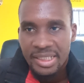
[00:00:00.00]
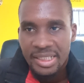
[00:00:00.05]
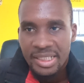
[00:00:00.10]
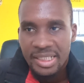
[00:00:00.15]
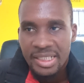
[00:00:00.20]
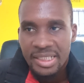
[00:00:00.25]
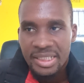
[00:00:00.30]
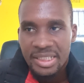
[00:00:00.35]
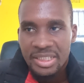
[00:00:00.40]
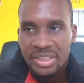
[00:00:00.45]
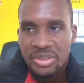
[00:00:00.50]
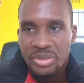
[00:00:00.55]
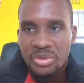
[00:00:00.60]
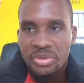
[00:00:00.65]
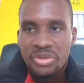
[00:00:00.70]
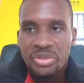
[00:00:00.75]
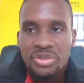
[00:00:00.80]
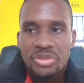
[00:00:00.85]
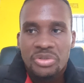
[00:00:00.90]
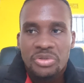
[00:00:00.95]
it is
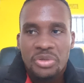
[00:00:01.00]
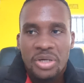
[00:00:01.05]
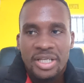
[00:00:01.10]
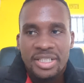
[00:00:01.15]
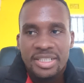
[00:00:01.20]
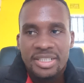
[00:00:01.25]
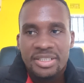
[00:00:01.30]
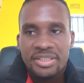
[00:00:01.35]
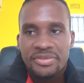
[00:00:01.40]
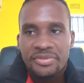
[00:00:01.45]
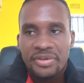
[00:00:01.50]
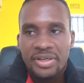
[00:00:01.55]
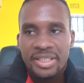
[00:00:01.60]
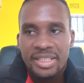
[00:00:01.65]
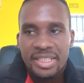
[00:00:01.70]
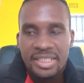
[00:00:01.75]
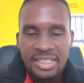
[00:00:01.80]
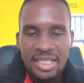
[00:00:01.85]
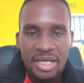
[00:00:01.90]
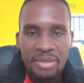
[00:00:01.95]
used to identify
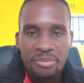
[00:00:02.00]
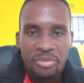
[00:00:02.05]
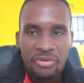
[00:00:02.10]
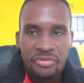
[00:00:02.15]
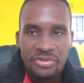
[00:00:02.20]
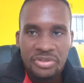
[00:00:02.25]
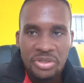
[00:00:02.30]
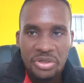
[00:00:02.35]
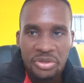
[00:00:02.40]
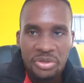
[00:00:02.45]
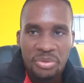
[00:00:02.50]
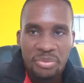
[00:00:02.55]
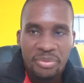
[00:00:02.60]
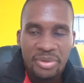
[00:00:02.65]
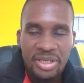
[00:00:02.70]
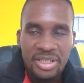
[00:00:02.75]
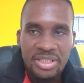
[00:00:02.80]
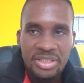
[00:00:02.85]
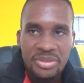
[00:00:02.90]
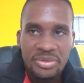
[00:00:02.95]
the type of
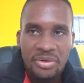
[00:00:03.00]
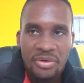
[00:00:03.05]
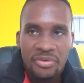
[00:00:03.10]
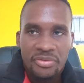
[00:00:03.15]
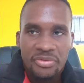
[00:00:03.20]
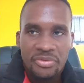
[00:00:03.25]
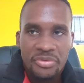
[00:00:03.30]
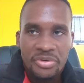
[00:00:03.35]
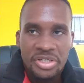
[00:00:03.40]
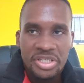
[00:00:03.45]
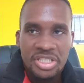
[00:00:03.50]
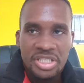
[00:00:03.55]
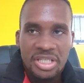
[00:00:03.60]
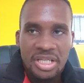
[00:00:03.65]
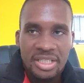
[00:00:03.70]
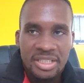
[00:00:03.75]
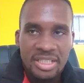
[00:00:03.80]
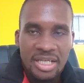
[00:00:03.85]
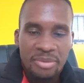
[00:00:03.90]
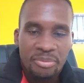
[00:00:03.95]
document, of which the
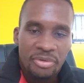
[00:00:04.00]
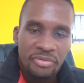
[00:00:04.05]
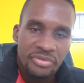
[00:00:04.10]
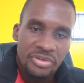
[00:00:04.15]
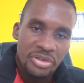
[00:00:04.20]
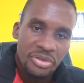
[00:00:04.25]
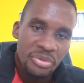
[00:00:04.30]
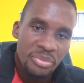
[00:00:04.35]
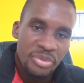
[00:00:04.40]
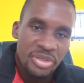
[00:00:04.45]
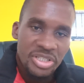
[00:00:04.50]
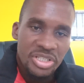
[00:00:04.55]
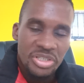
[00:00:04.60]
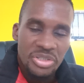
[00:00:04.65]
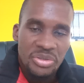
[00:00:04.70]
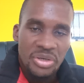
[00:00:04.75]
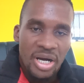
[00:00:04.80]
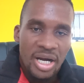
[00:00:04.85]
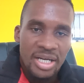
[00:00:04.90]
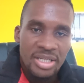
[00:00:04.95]
type of document
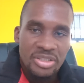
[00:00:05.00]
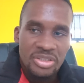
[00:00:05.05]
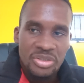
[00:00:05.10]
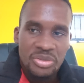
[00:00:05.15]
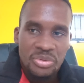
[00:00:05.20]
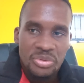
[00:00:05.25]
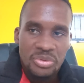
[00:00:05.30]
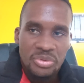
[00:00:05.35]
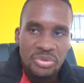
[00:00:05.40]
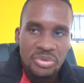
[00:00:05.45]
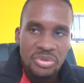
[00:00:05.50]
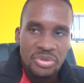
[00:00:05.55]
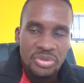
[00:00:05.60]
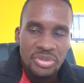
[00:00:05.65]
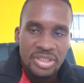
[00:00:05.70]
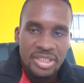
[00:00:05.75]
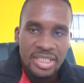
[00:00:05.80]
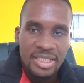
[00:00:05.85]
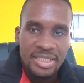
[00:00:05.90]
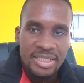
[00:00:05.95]
you are to
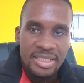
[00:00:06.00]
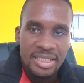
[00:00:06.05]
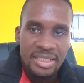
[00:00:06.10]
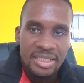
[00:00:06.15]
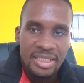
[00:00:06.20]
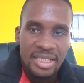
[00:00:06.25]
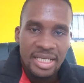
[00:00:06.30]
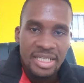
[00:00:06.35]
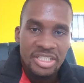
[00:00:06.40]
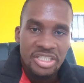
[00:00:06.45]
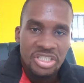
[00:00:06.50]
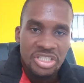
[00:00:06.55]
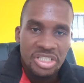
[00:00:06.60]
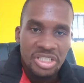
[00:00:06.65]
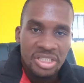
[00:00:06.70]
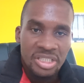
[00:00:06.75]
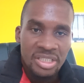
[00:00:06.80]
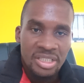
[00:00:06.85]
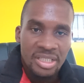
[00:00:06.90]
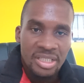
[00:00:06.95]
use, it's an HTML.